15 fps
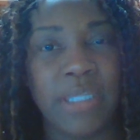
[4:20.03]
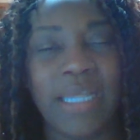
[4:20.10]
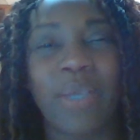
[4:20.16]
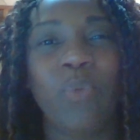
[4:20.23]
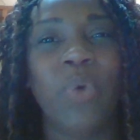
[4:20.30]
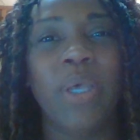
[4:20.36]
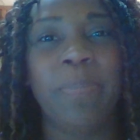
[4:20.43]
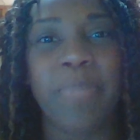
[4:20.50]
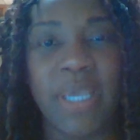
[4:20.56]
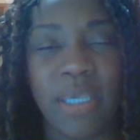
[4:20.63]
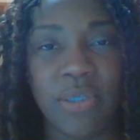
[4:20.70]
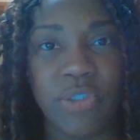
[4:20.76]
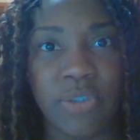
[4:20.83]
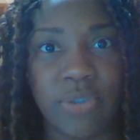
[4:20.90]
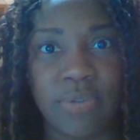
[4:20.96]
like web
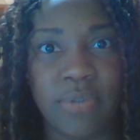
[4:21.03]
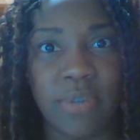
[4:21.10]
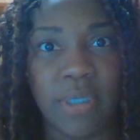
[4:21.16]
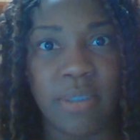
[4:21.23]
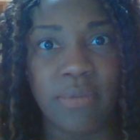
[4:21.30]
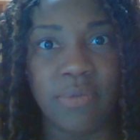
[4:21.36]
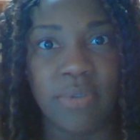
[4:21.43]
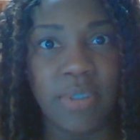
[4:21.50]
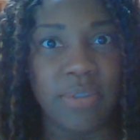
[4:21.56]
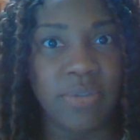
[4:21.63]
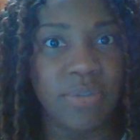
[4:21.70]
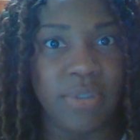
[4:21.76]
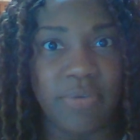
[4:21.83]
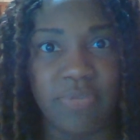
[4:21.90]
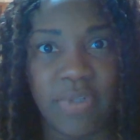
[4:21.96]
pages
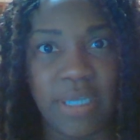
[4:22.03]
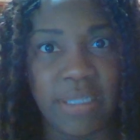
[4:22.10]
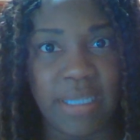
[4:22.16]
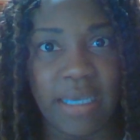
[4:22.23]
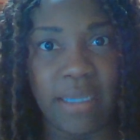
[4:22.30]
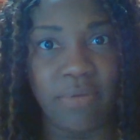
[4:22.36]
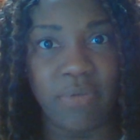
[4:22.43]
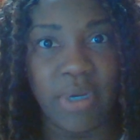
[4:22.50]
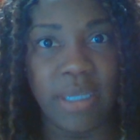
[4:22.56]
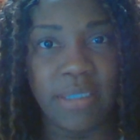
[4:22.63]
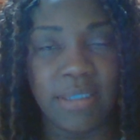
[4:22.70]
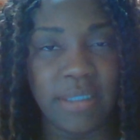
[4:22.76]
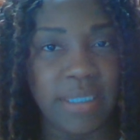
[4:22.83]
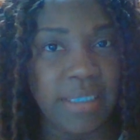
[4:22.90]
and stuff like that, right?